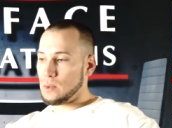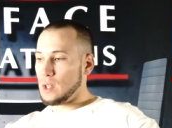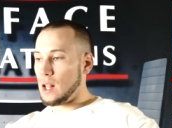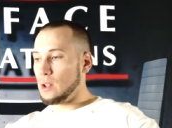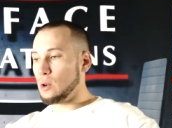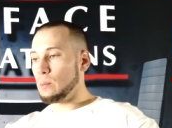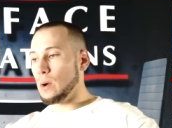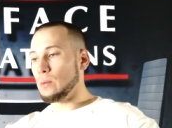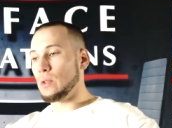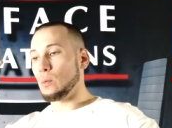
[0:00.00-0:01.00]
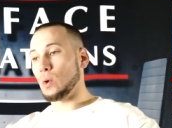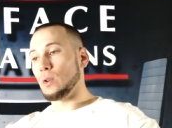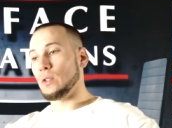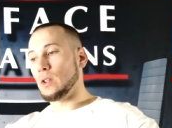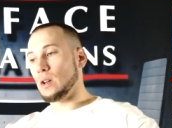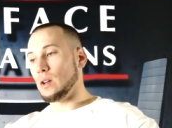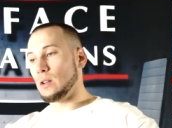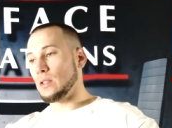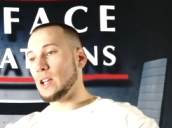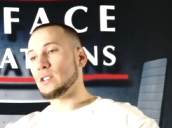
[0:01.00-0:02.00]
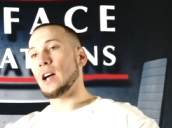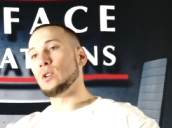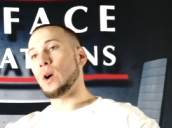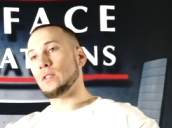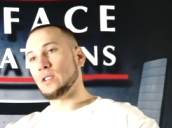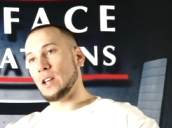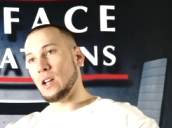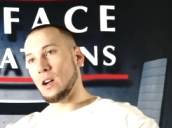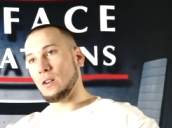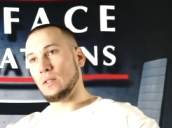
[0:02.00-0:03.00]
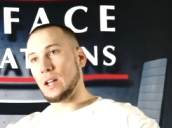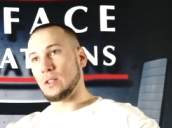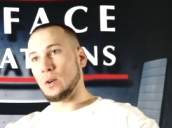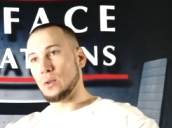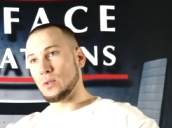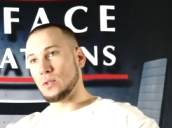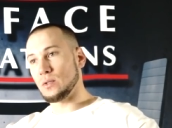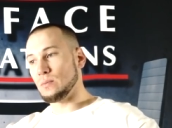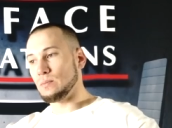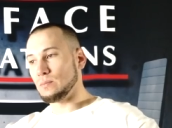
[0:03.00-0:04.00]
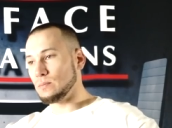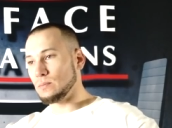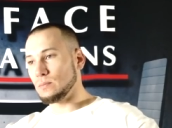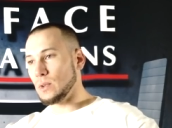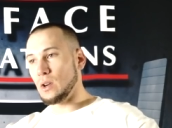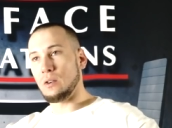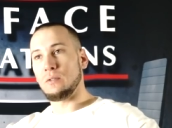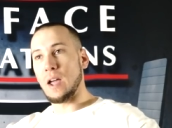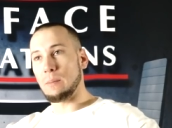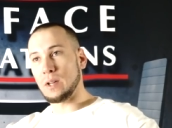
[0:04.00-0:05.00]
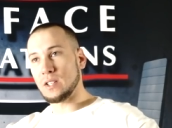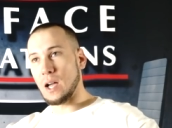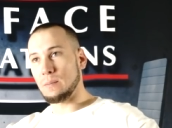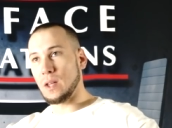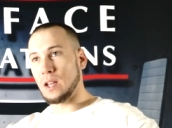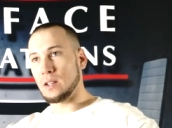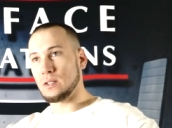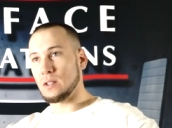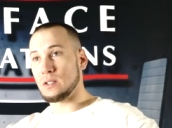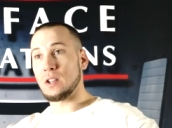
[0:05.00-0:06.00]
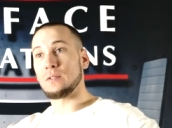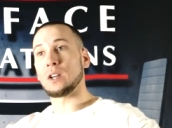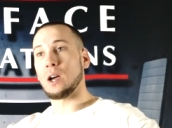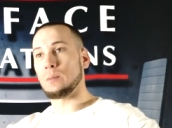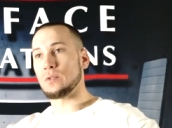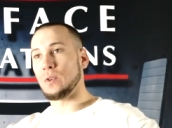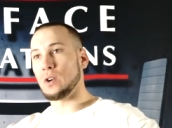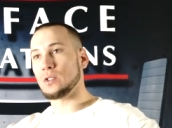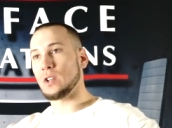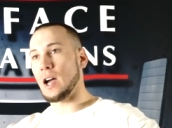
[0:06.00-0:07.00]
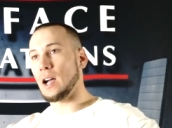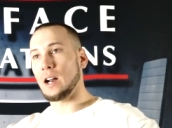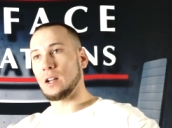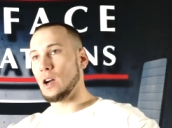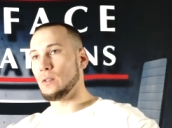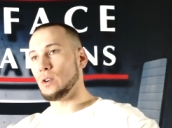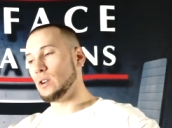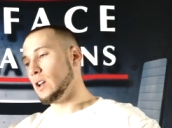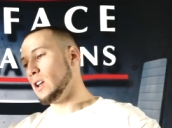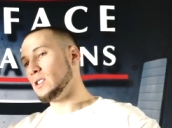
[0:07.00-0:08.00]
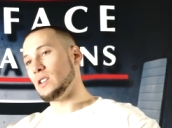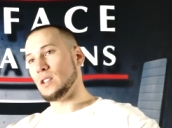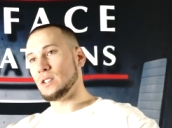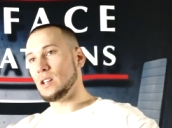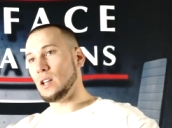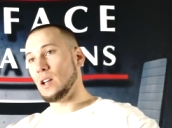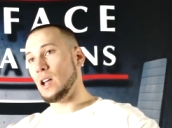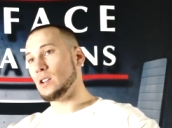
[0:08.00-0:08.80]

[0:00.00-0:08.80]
not little, but the the things that I do have to take care of, like those, you know, family type things and the stuff that comes first, I got it covered to the T. And